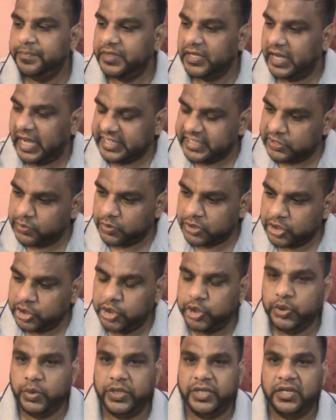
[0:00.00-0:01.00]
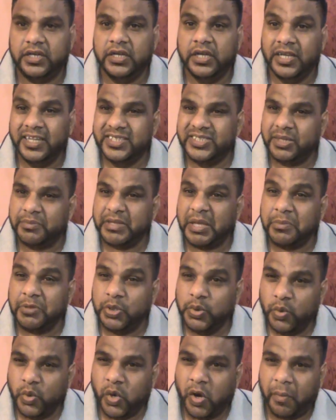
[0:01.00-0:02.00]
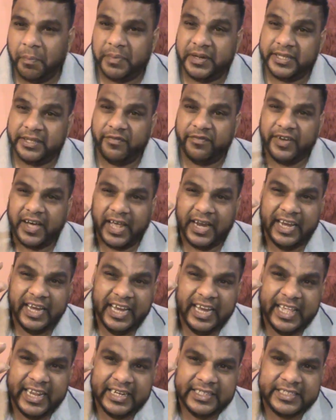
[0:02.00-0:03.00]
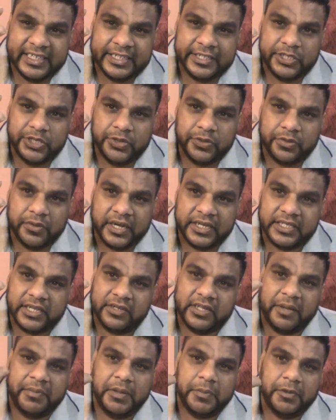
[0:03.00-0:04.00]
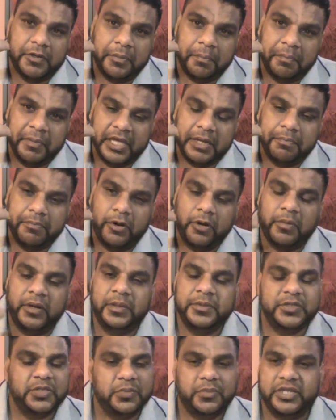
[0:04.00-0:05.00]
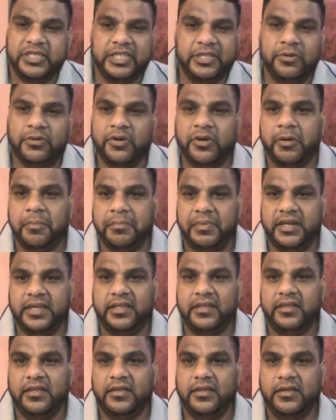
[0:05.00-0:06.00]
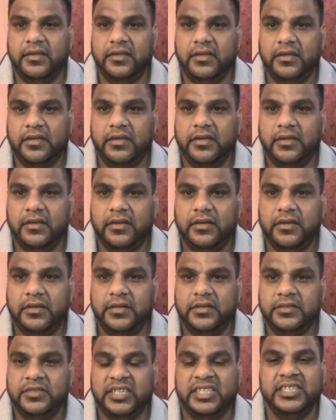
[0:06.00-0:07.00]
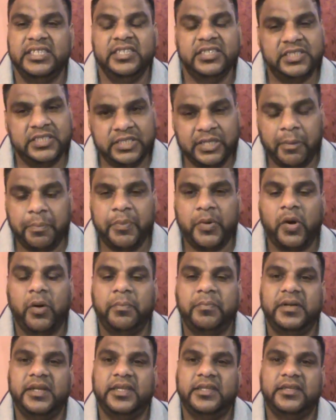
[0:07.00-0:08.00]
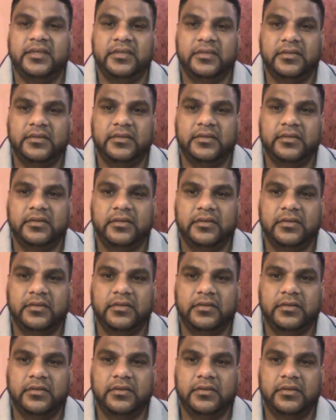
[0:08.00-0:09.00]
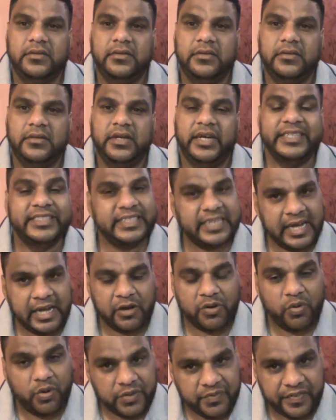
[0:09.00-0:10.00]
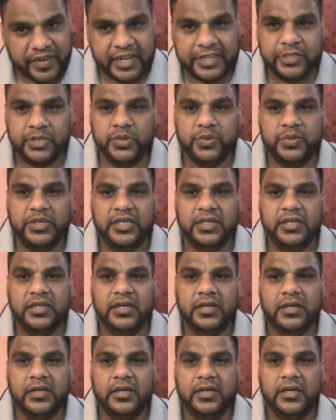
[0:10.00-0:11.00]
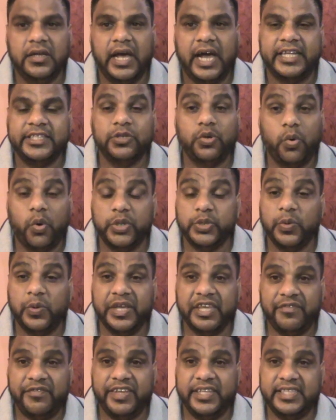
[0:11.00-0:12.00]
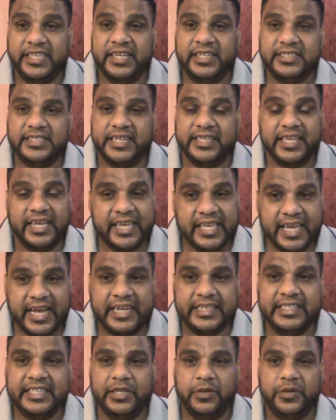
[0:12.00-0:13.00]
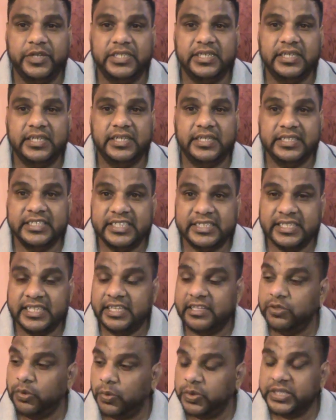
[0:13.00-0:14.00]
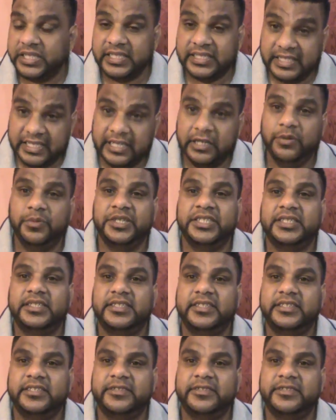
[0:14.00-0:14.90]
I just want to show you. Sometimes you complaining for a little thing, so I know that people have big problems, so but they don't complain. So you need to stop complaining. And thank God for a new day. And God will give you things that you can't deal with. You just have to know how to deal with it.